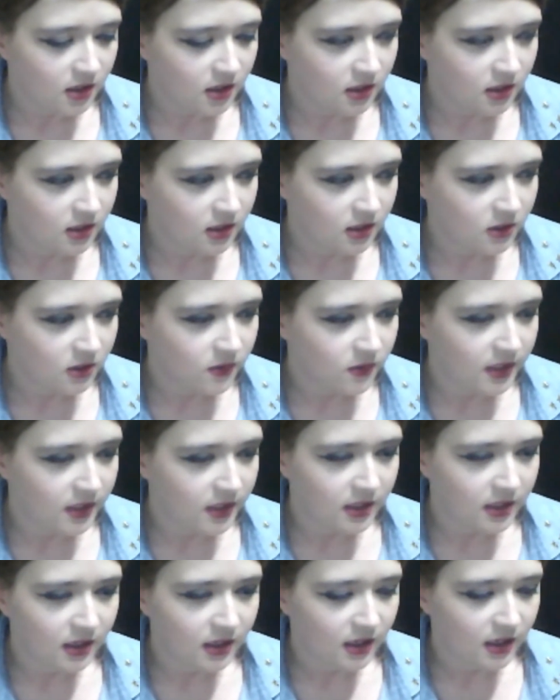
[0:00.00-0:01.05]

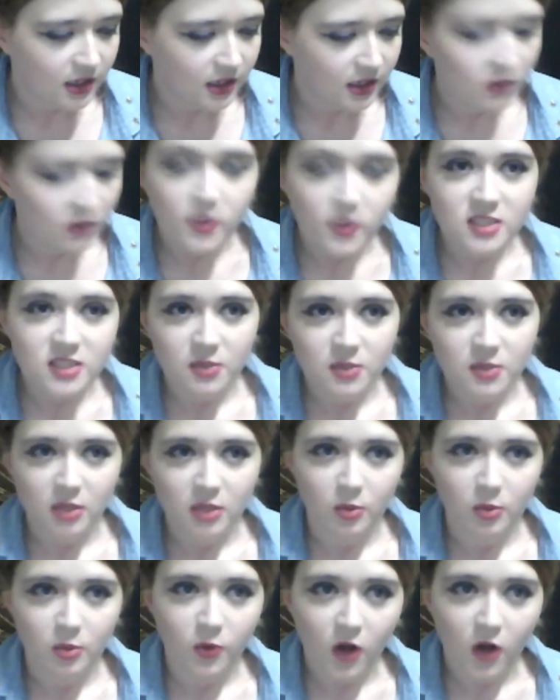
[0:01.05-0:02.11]
And I don't want it to become
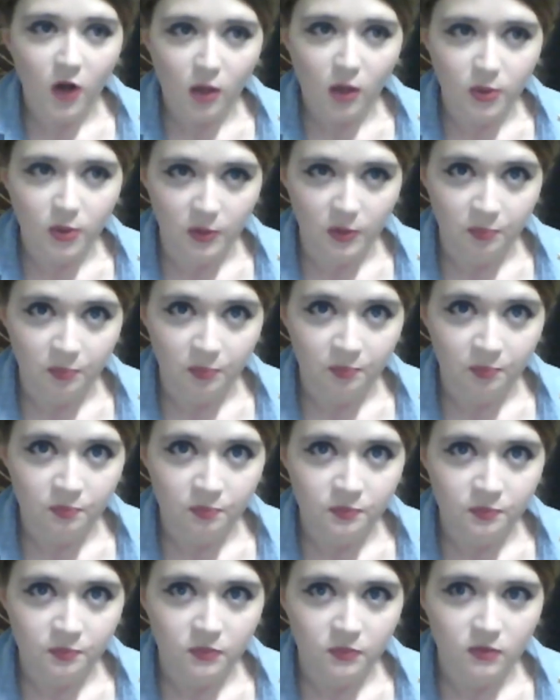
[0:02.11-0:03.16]
a problem
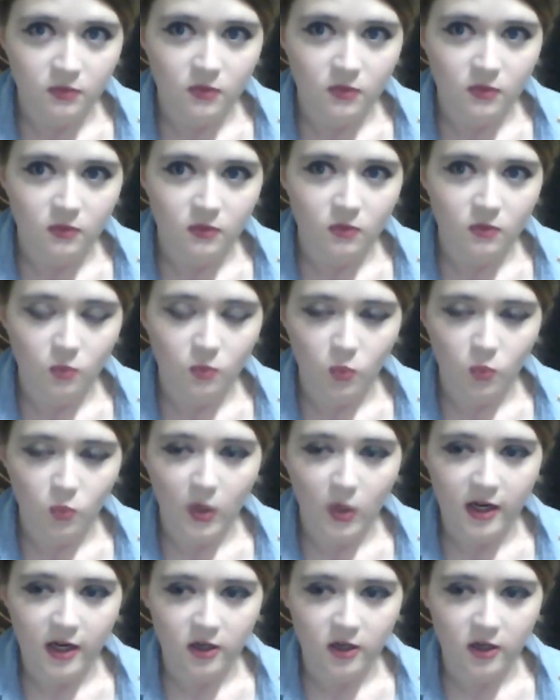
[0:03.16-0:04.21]

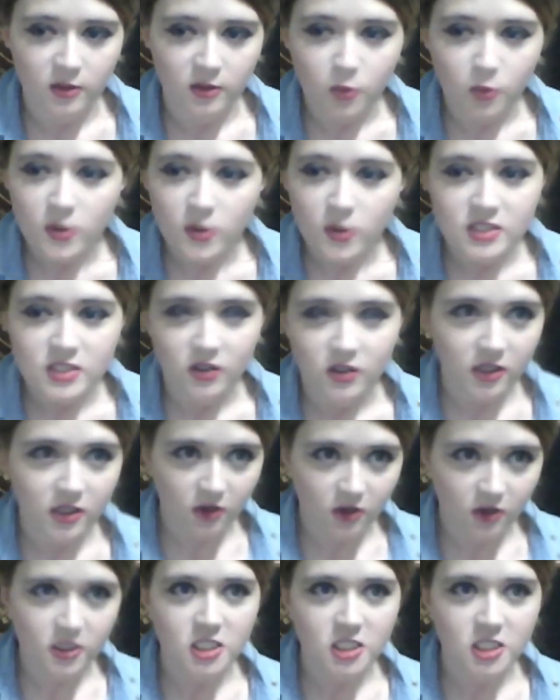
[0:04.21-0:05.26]
where the boys are
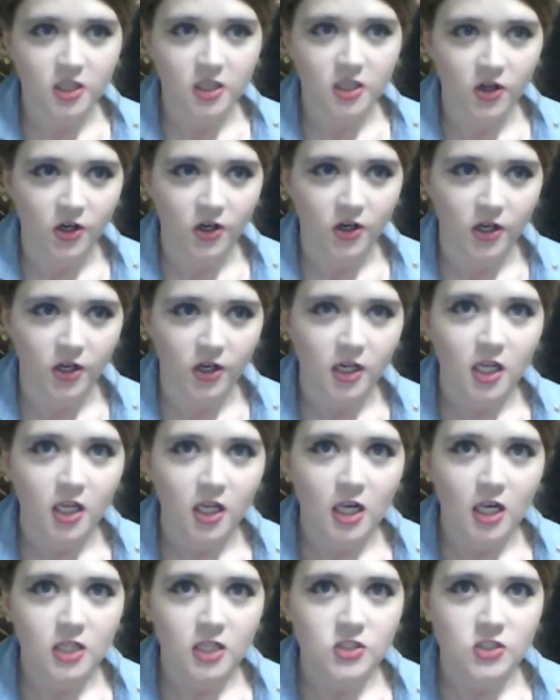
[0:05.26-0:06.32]
encouraging her
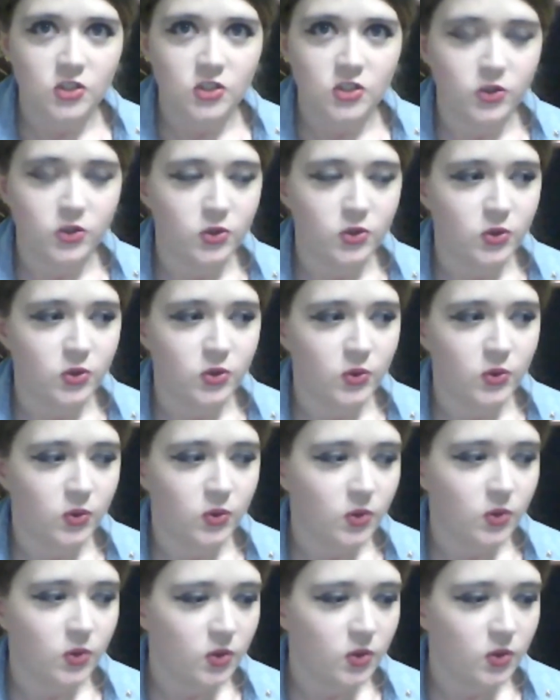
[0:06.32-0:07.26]
to,